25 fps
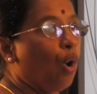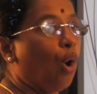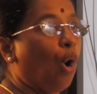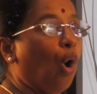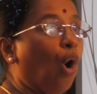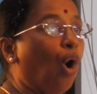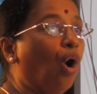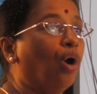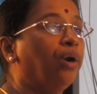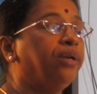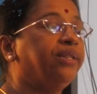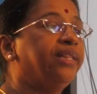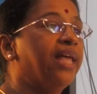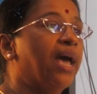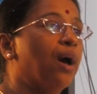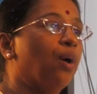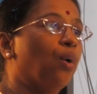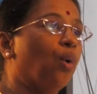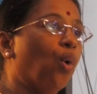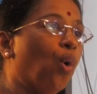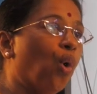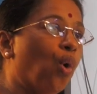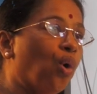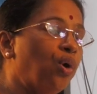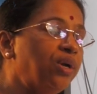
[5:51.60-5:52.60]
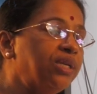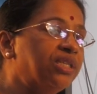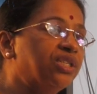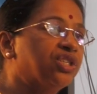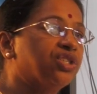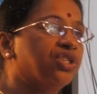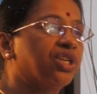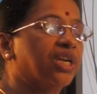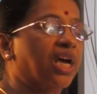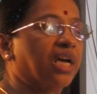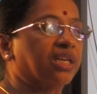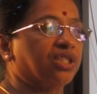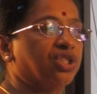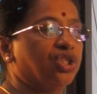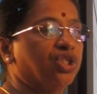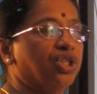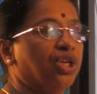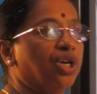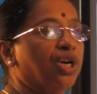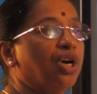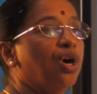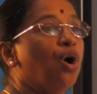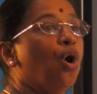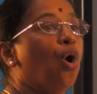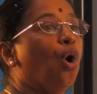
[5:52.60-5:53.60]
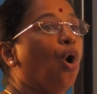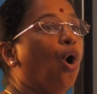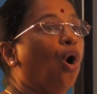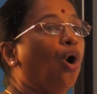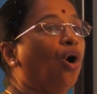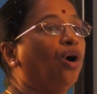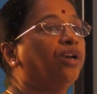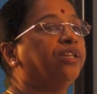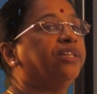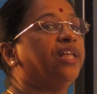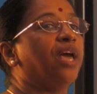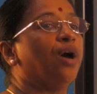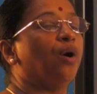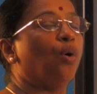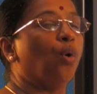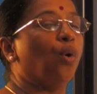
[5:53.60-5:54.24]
or their own structure or their